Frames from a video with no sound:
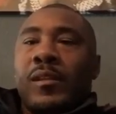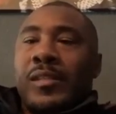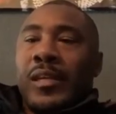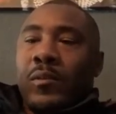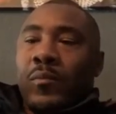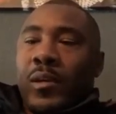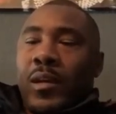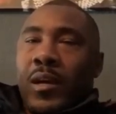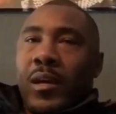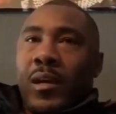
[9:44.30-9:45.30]
dealing with
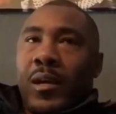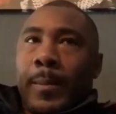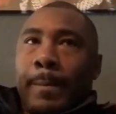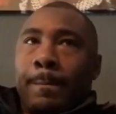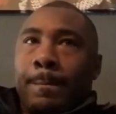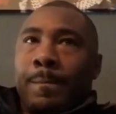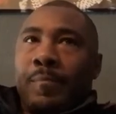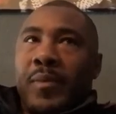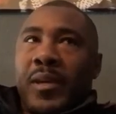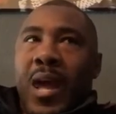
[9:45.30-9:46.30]

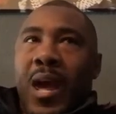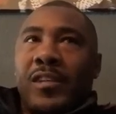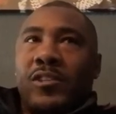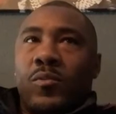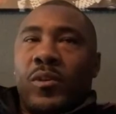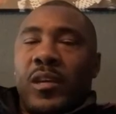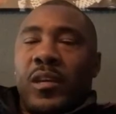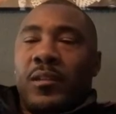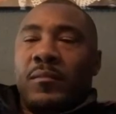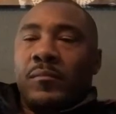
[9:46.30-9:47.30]
being a high school
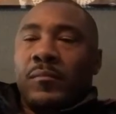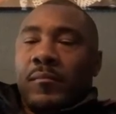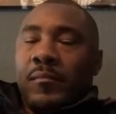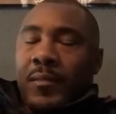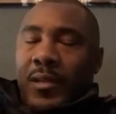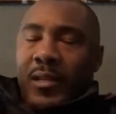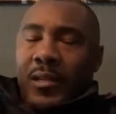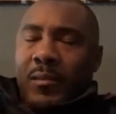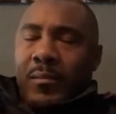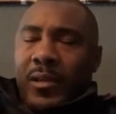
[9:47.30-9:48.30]
kid, getting
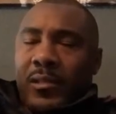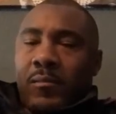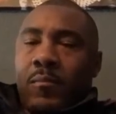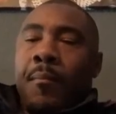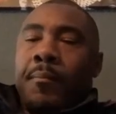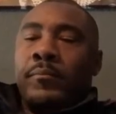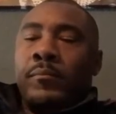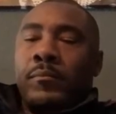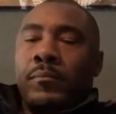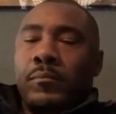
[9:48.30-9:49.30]
in the mix
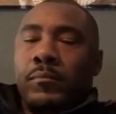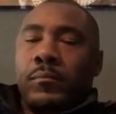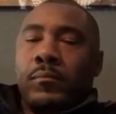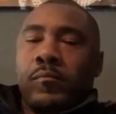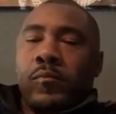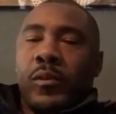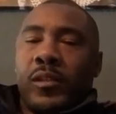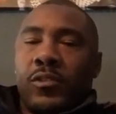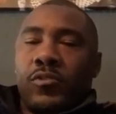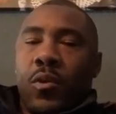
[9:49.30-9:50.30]
with
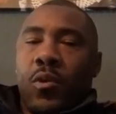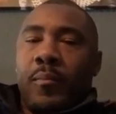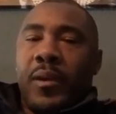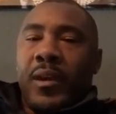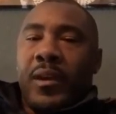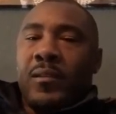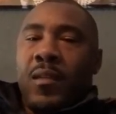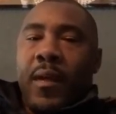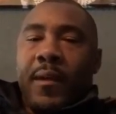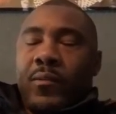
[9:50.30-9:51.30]
these grown men
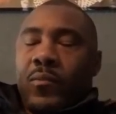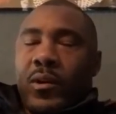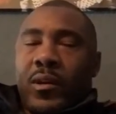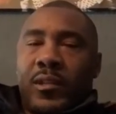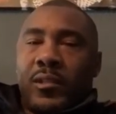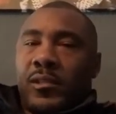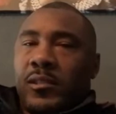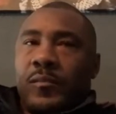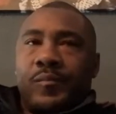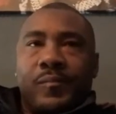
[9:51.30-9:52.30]

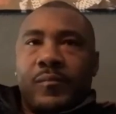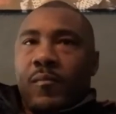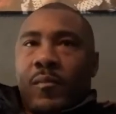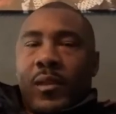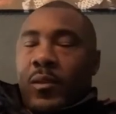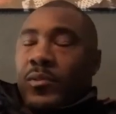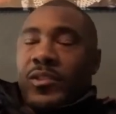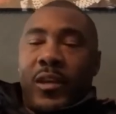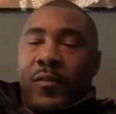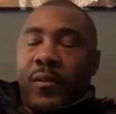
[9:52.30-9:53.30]
was
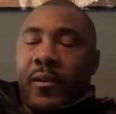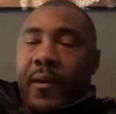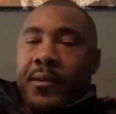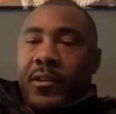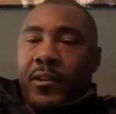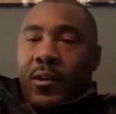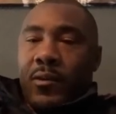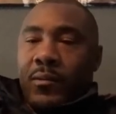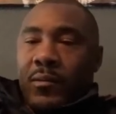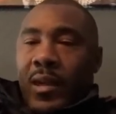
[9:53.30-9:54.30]
different, you
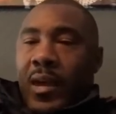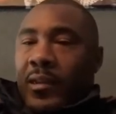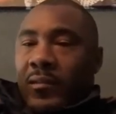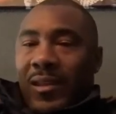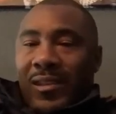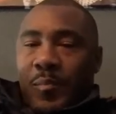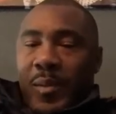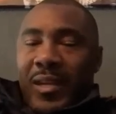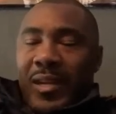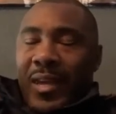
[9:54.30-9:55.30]
know, like the
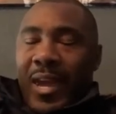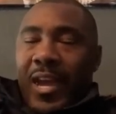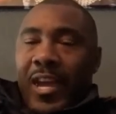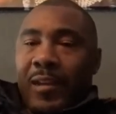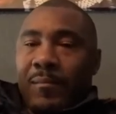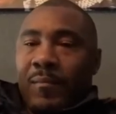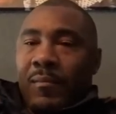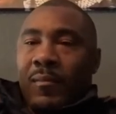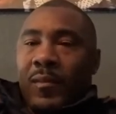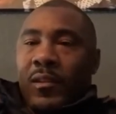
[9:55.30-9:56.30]
speed of the game.
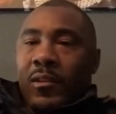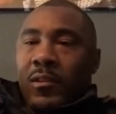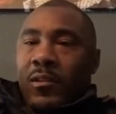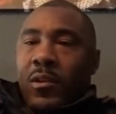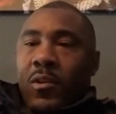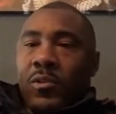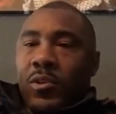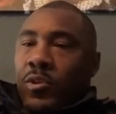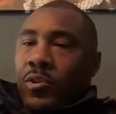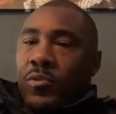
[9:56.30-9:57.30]
You know,
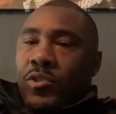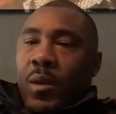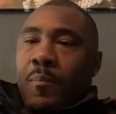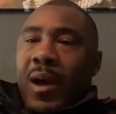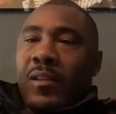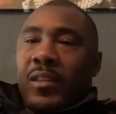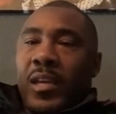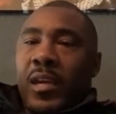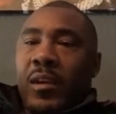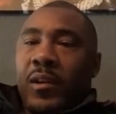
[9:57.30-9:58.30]
you jump out
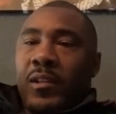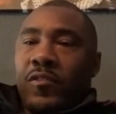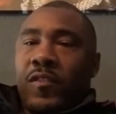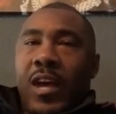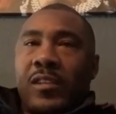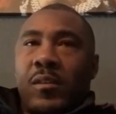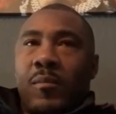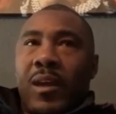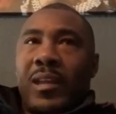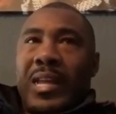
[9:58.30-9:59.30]
there and you've got
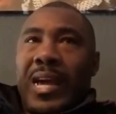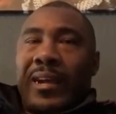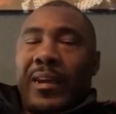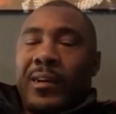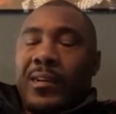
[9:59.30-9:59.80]
somebody like